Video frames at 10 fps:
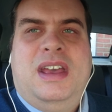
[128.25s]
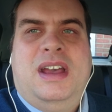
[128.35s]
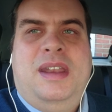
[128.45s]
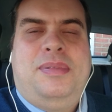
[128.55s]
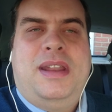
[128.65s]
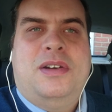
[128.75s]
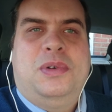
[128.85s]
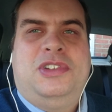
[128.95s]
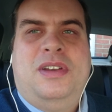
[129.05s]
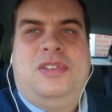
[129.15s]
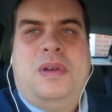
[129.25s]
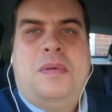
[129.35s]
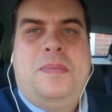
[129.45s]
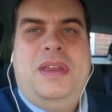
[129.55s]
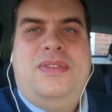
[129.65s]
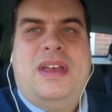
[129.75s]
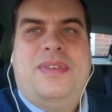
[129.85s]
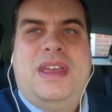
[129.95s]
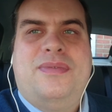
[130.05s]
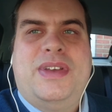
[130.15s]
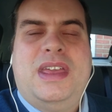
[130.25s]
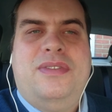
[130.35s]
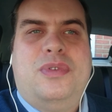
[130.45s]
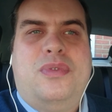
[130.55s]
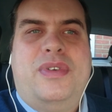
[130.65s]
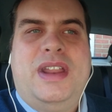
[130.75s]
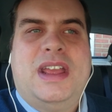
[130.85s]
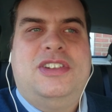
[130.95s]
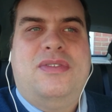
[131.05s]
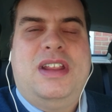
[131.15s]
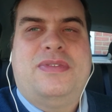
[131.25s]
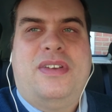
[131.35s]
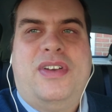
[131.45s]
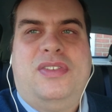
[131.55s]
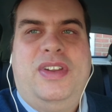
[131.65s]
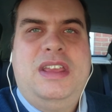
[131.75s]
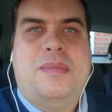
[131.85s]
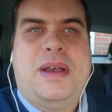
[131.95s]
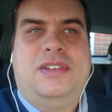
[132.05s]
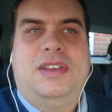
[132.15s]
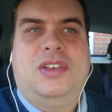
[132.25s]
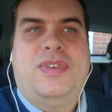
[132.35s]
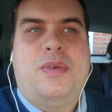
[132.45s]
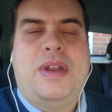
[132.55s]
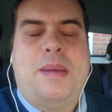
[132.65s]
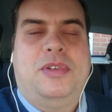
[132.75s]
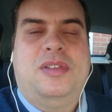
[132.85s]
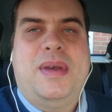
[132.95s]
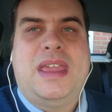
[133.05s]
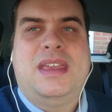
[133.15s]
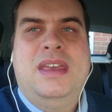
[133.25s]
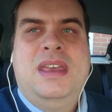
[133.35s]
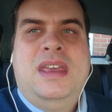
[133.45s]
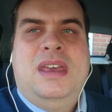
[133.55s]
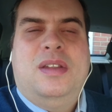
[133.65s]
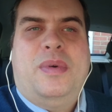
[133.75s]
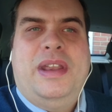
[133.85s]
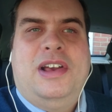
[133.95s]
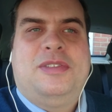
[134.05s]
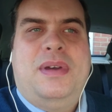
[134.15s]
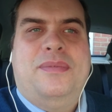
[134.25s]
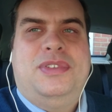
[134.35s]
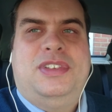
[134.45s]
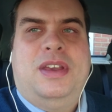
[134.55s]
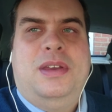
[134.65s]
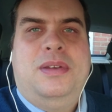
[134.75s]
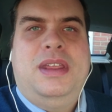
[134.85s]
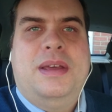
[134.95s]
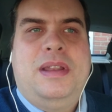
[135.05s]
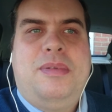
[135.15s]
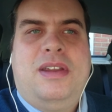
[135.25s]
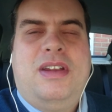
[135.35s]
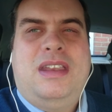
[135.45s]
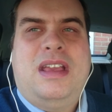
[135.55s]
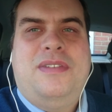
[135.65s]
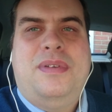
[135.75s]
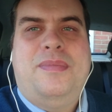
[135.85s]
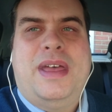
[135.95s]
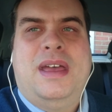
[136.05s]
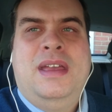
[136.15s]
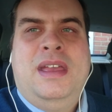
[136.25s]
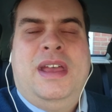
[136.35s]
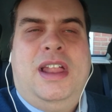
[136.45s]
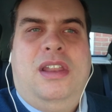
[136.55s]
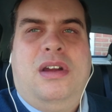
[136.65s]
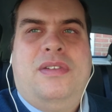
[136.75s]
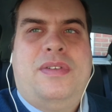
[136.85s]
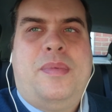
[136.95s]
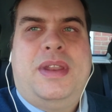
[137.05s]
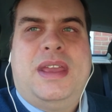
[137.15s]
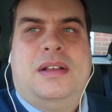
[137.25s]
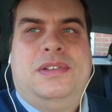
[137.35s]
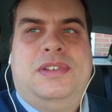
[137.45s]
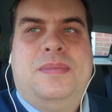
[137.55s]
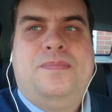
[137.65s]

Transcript: And Planet Auto as well will be there. They've already actually released their first video about it because they weren't able to make the one last month. So, you know, it'll be great to have them there along with everybody else.